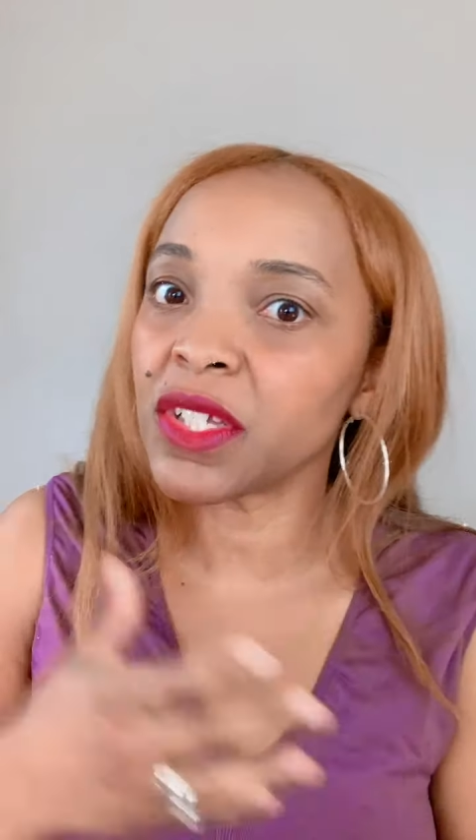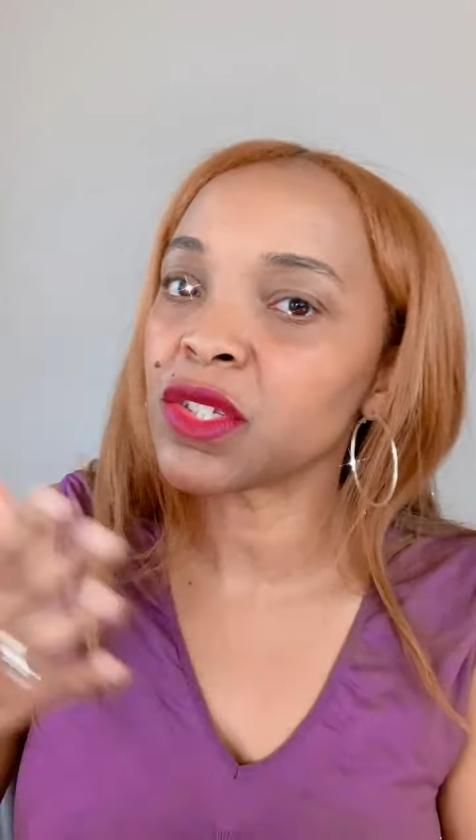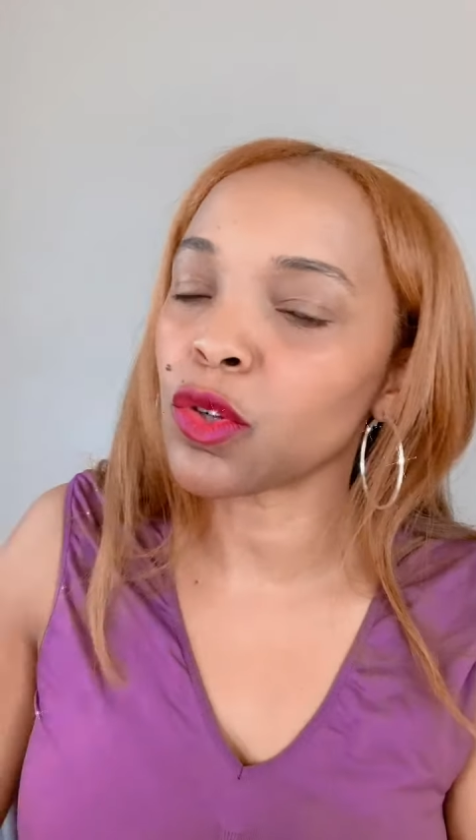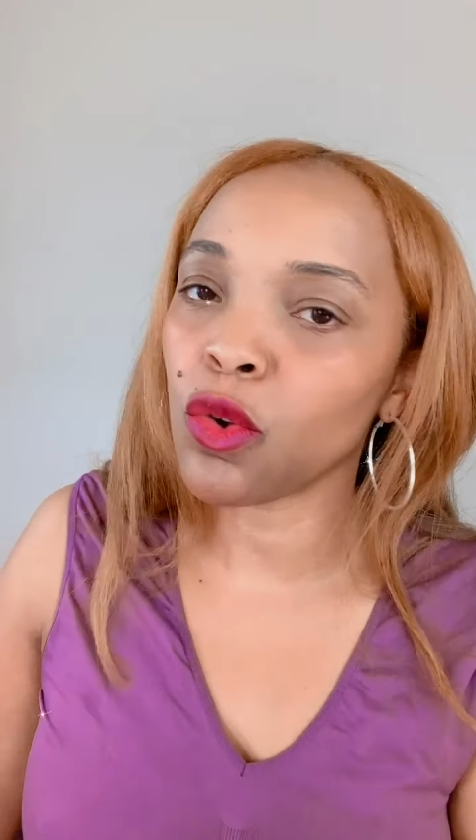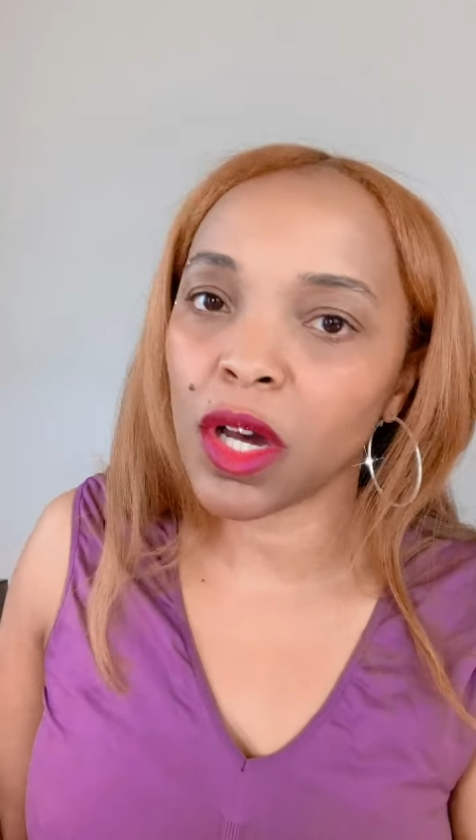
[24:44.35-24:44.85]

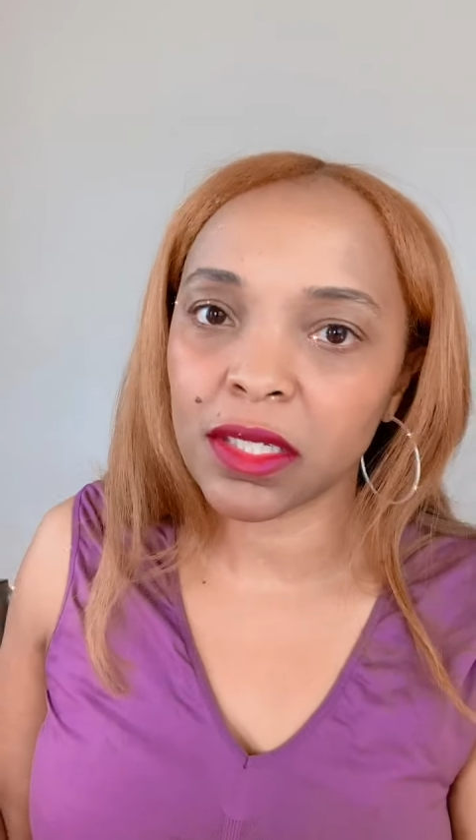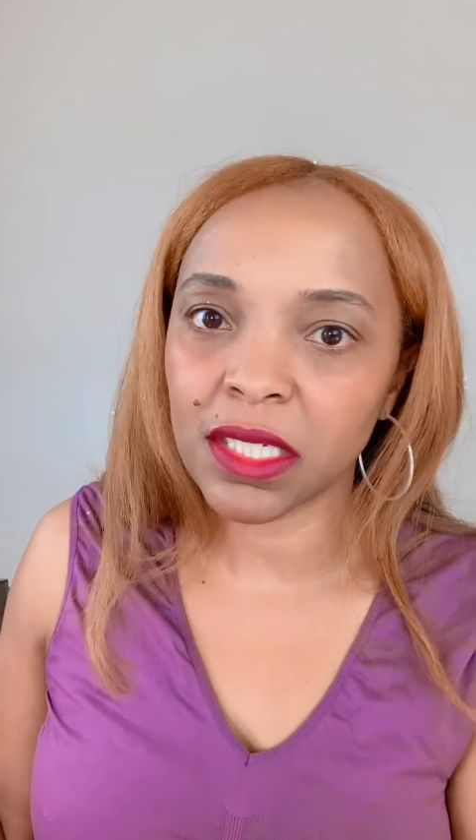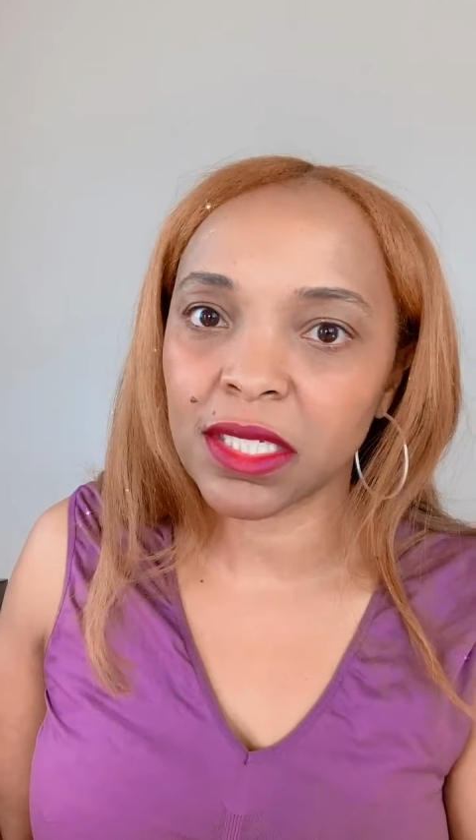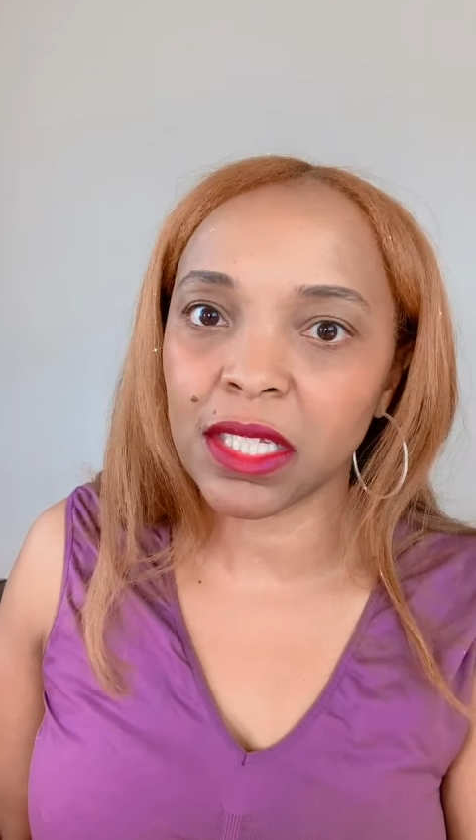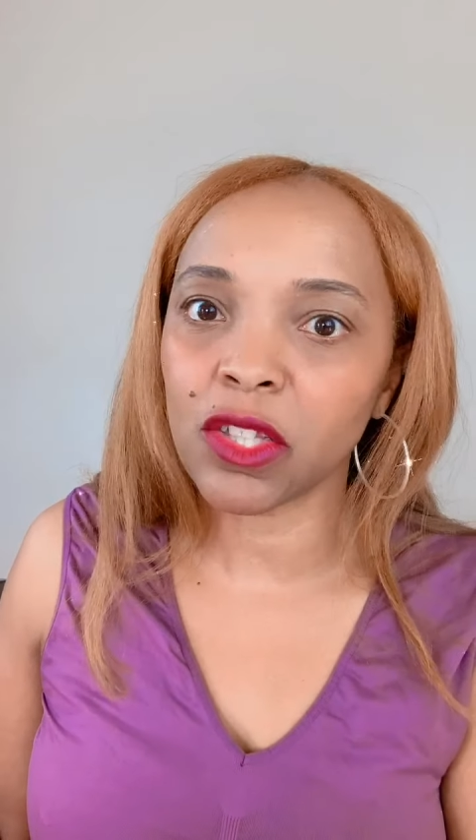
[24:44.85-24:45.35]
These are
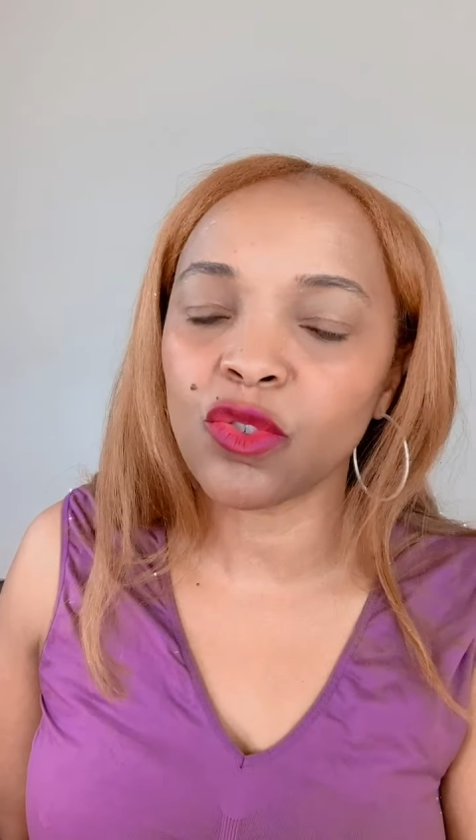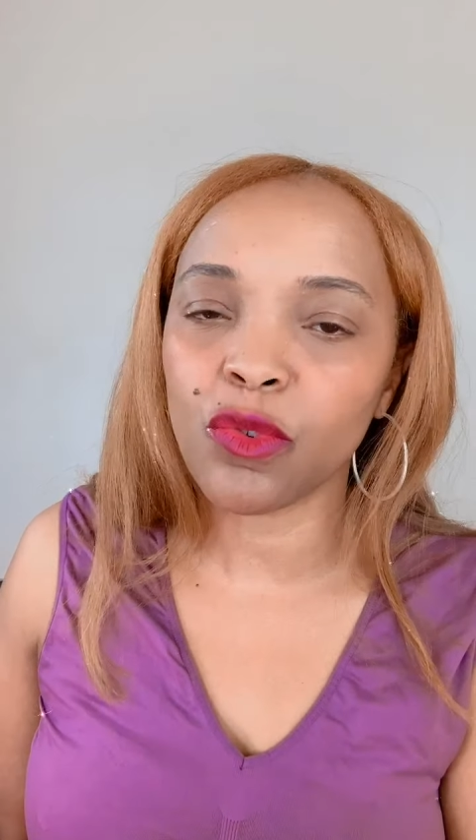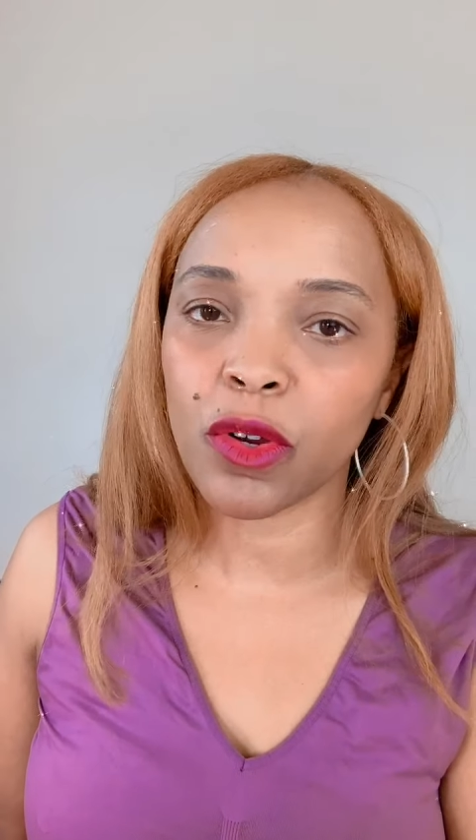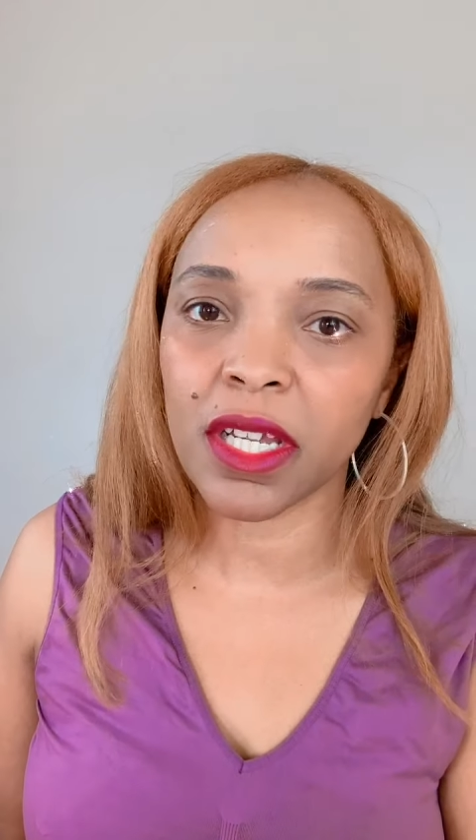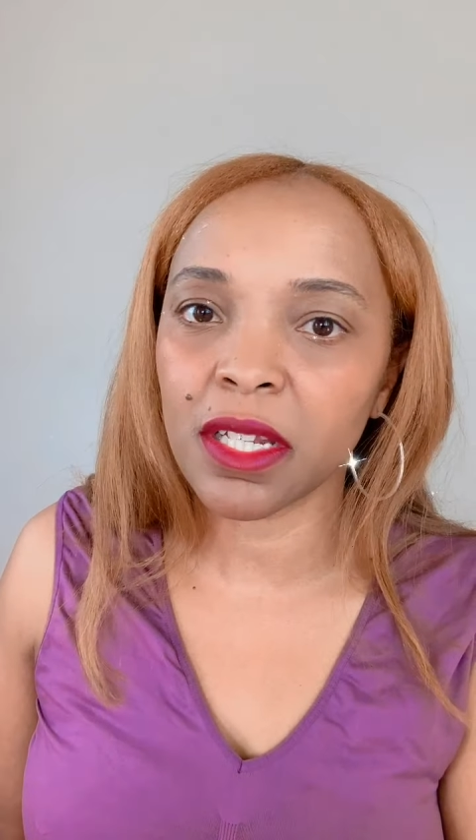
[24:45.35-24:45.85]
qualities to look
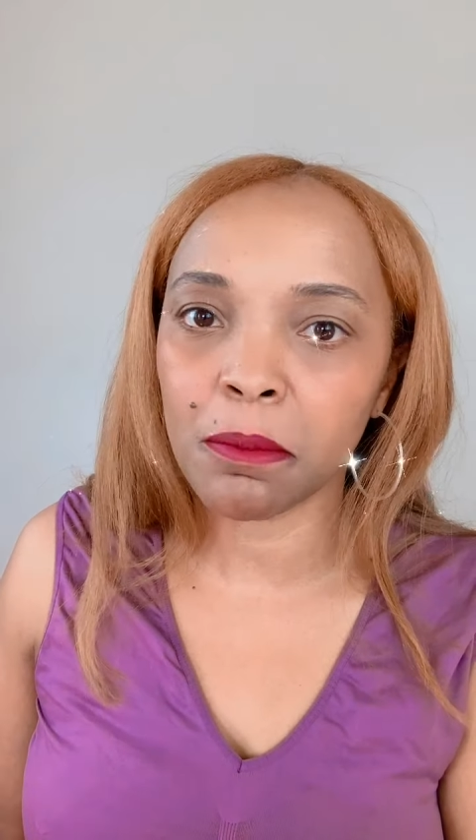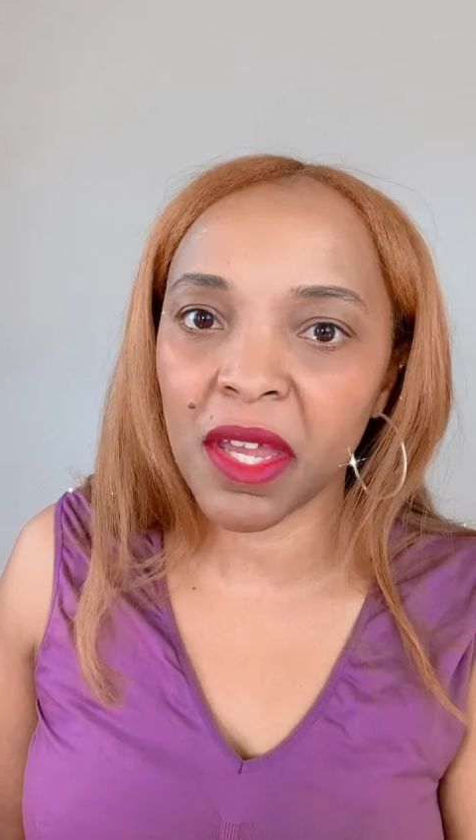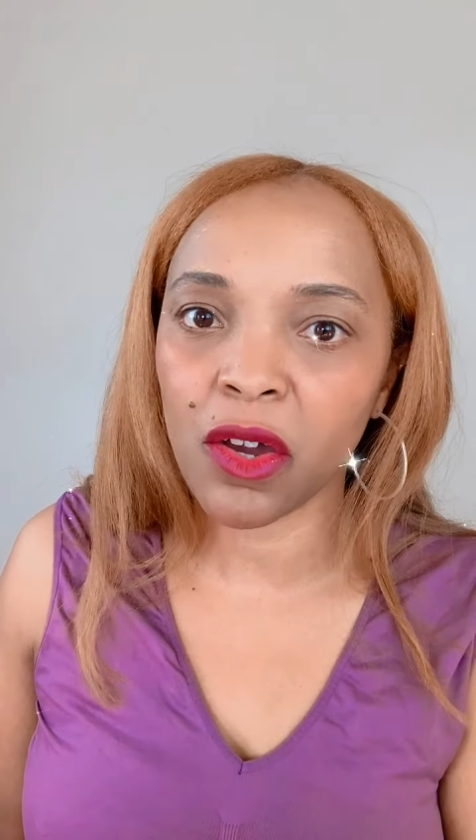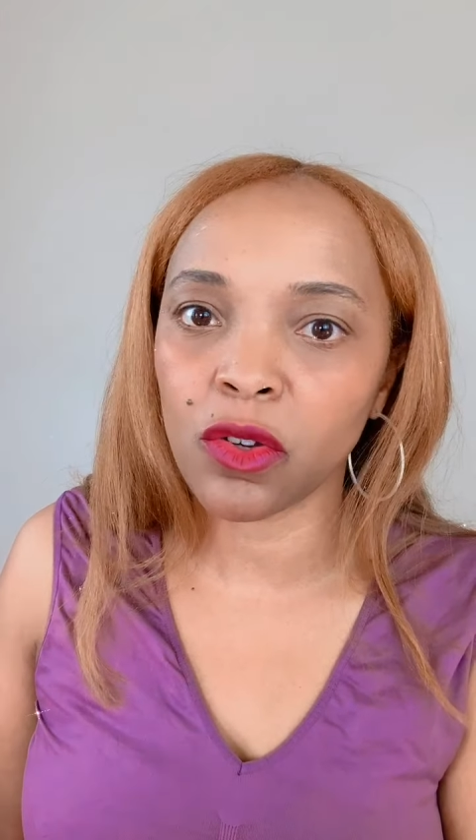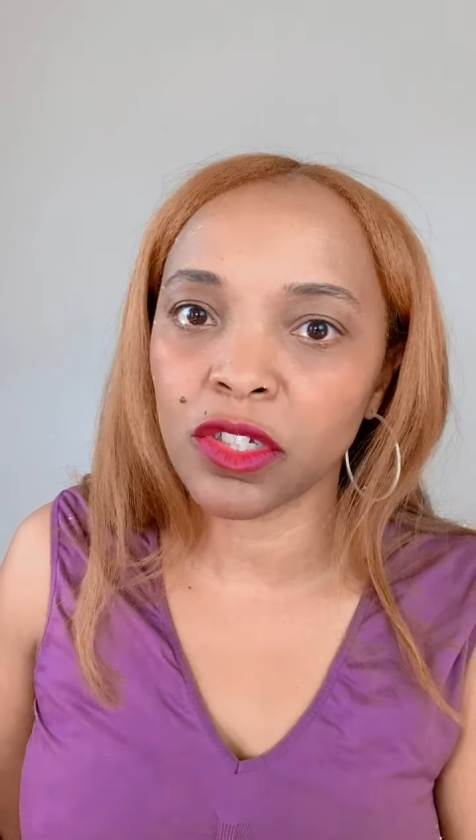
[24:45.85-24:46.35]
for in a
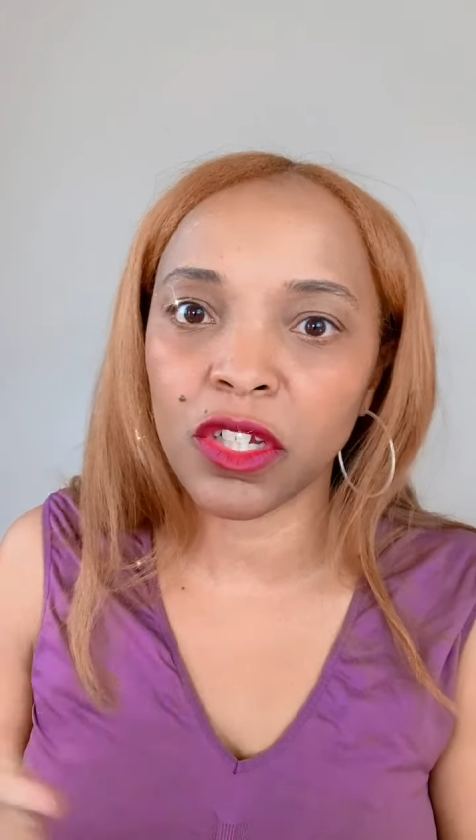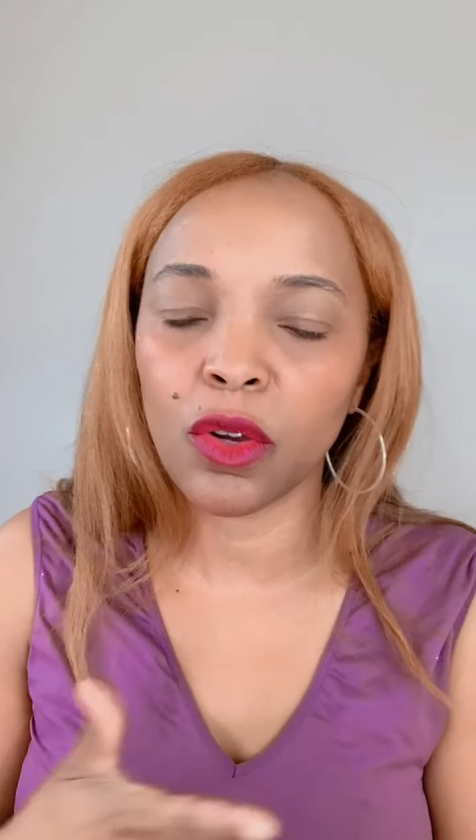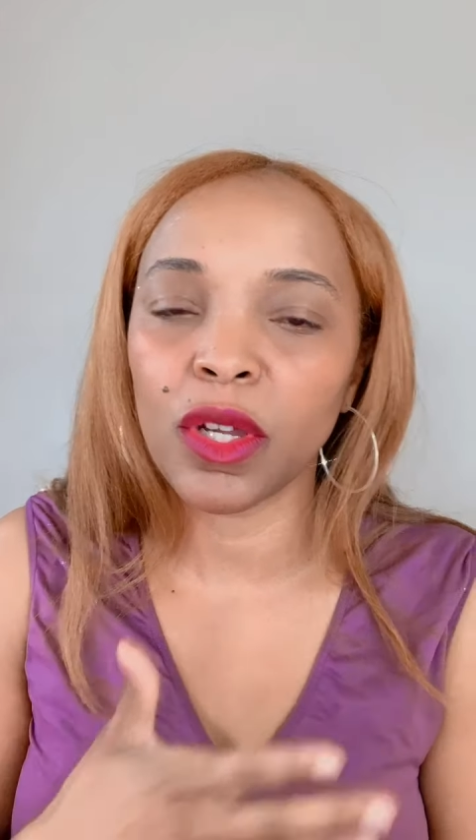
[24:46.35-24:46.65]
male,